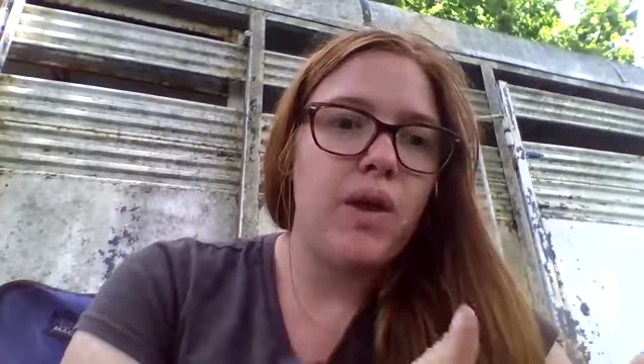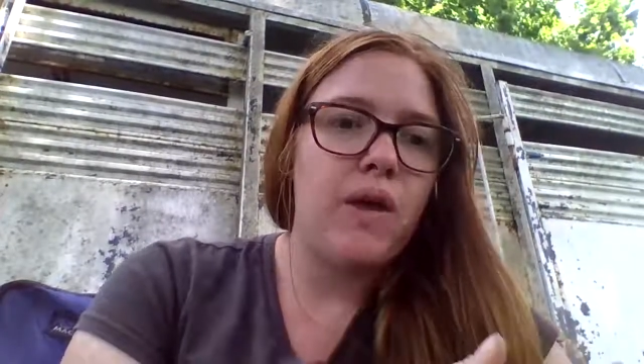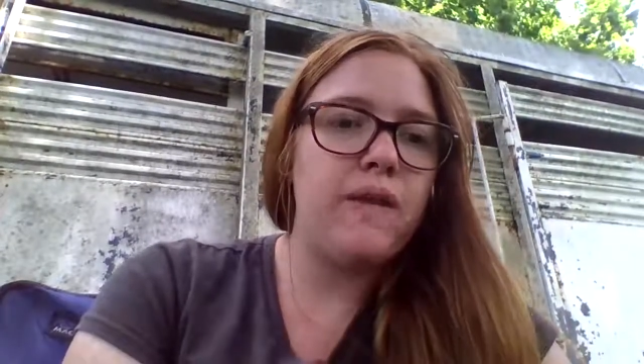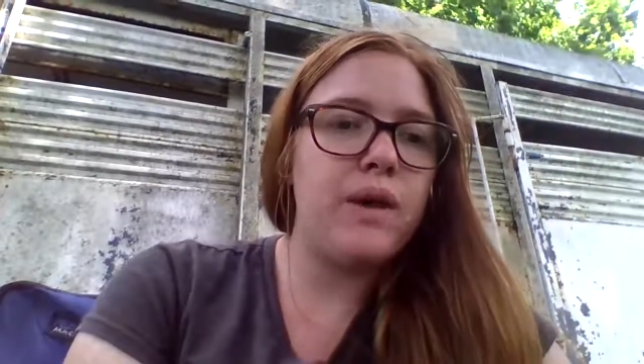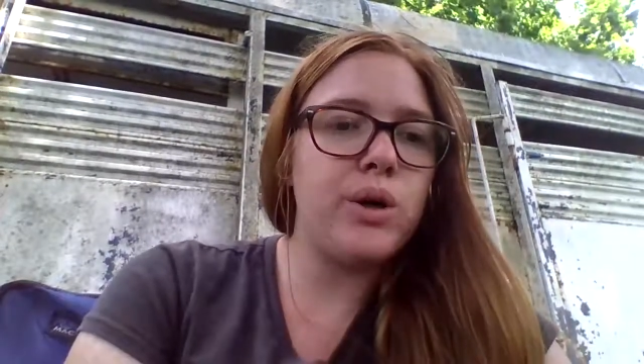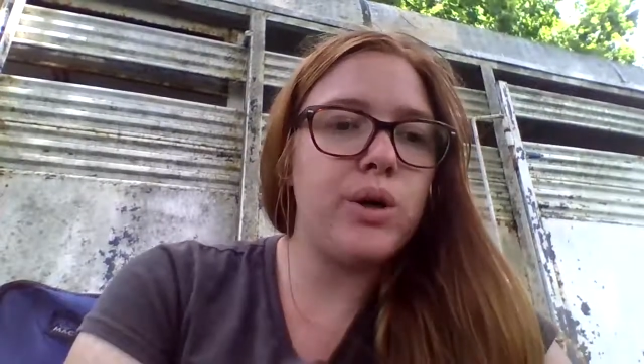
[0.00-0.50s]

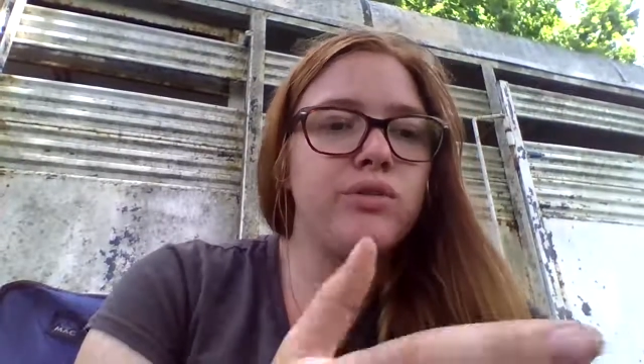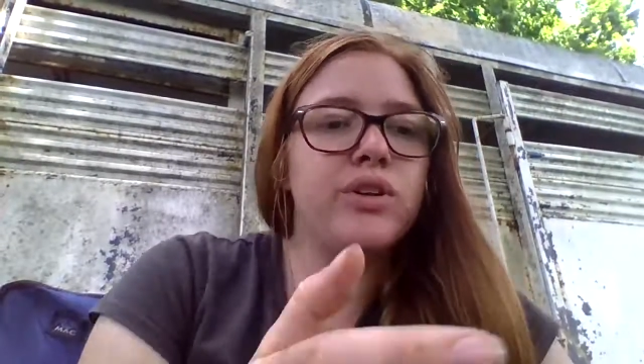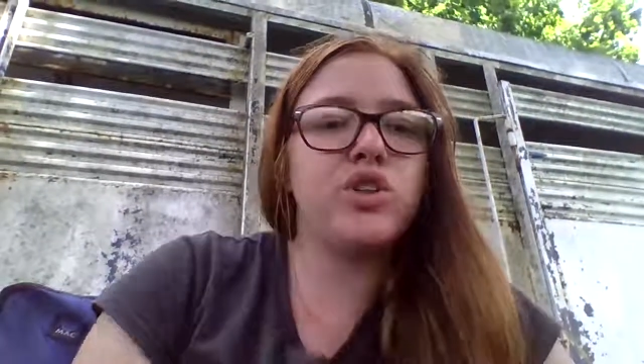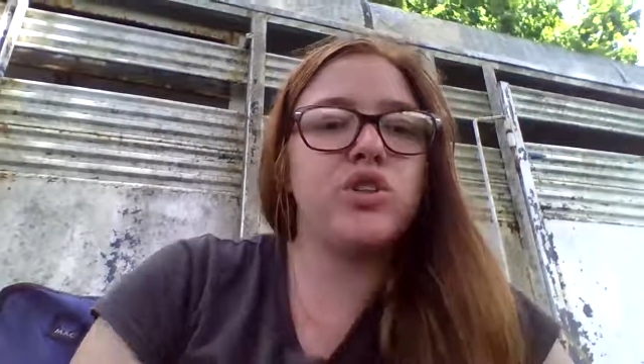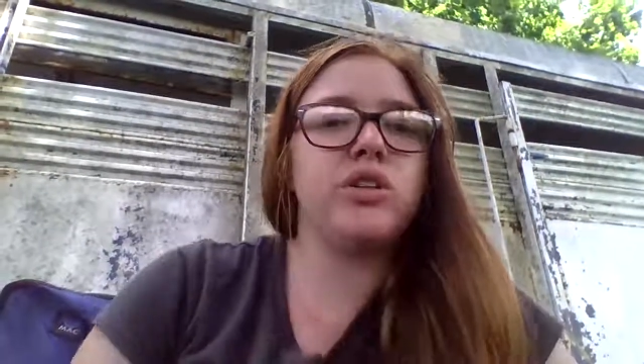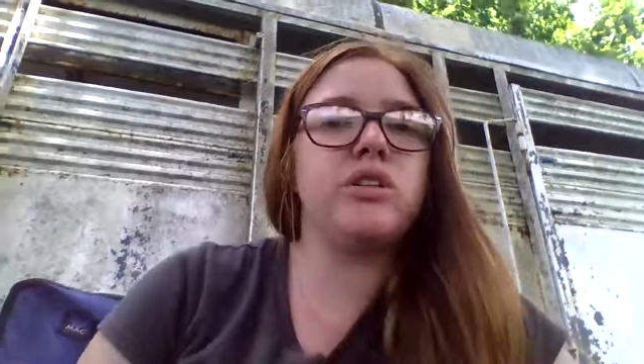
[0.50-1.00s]
And they'll
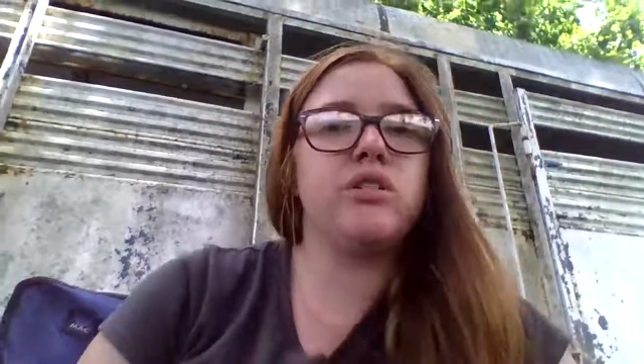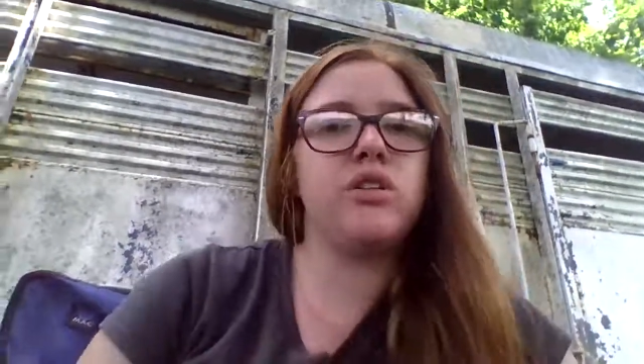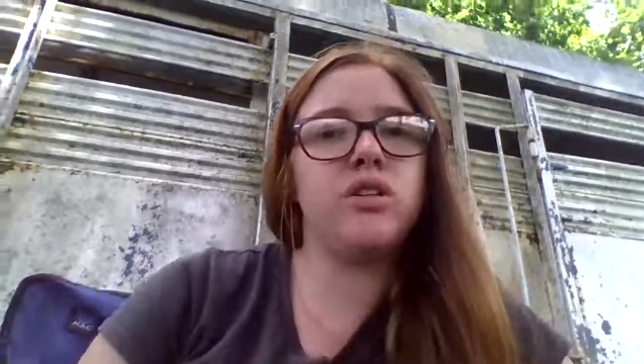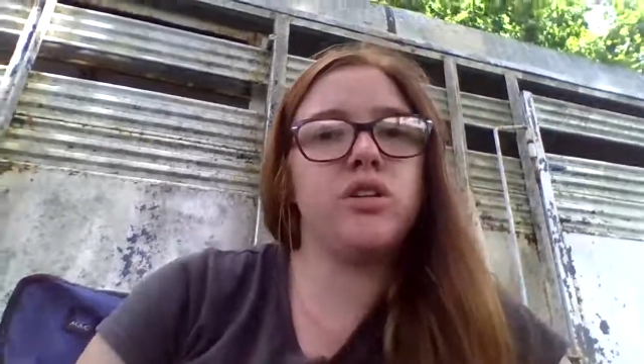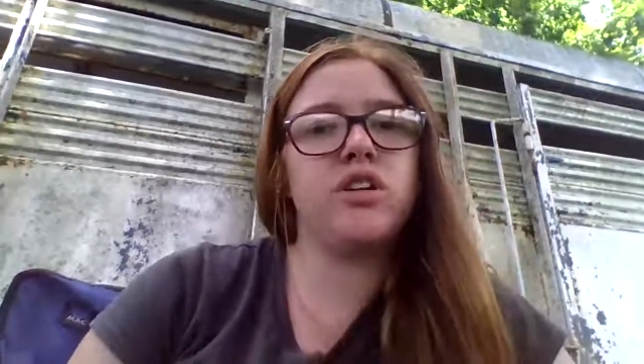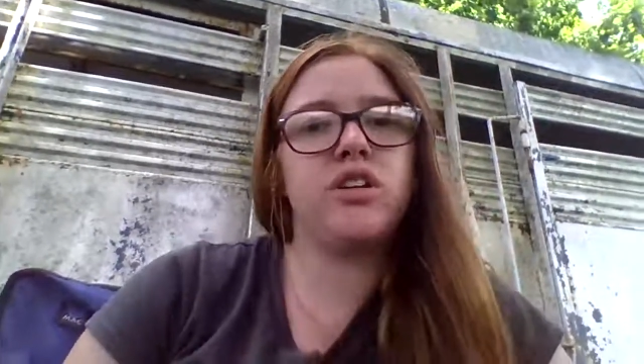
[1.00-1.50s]
eventually
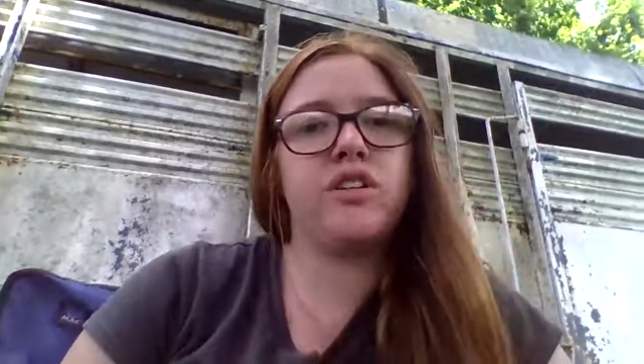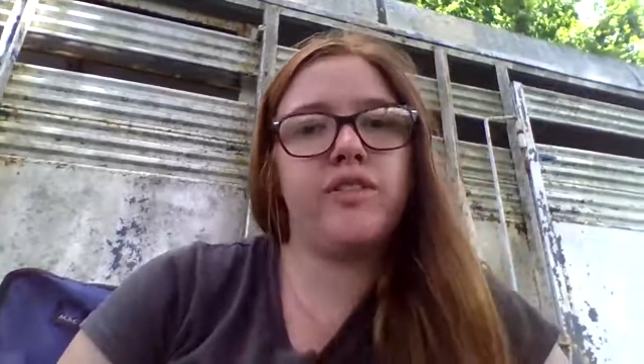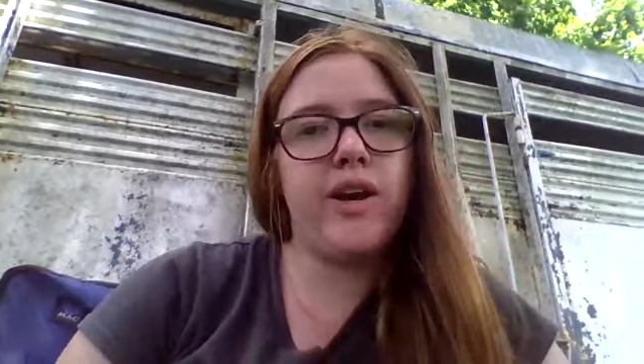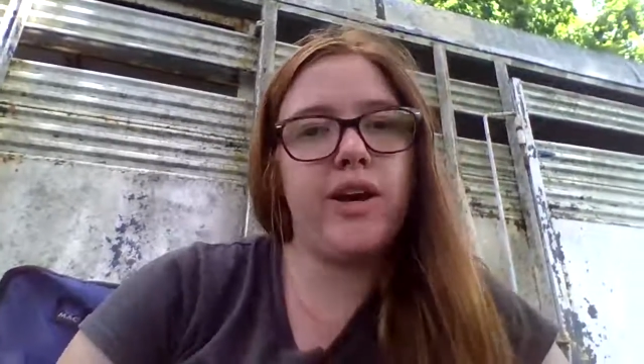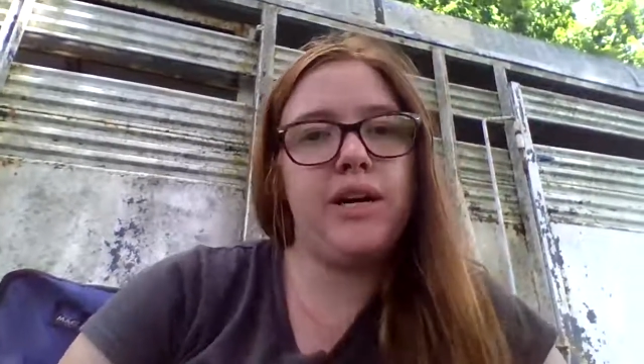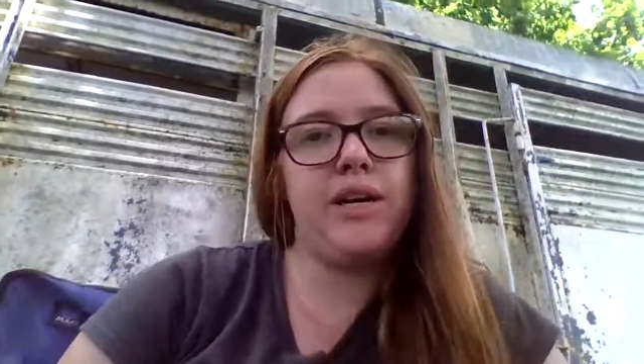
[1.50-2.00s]
learn
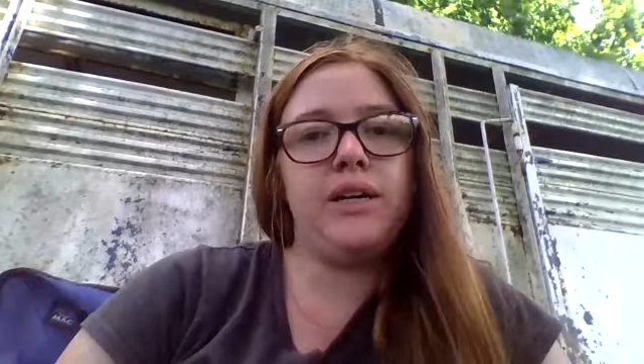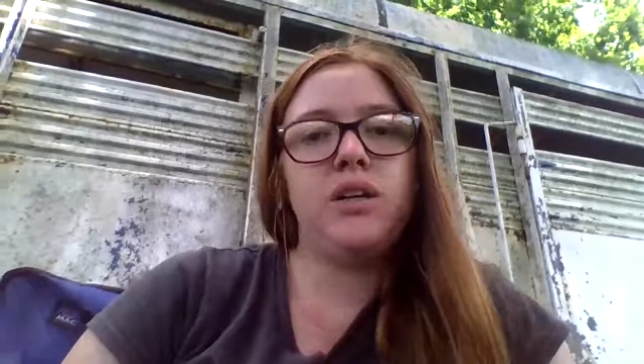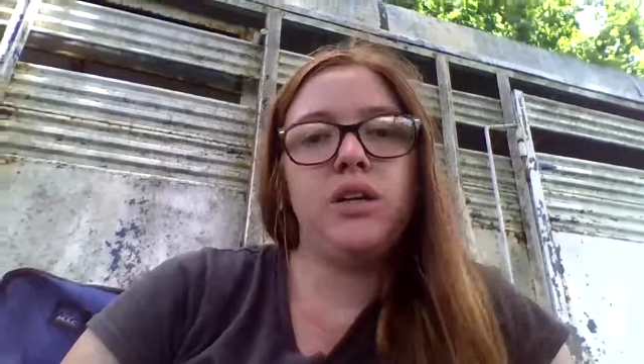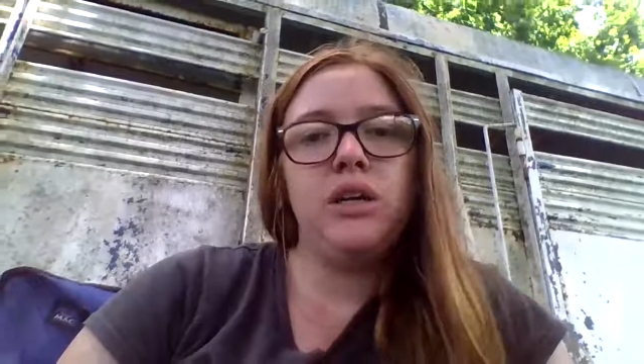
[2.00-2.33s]
that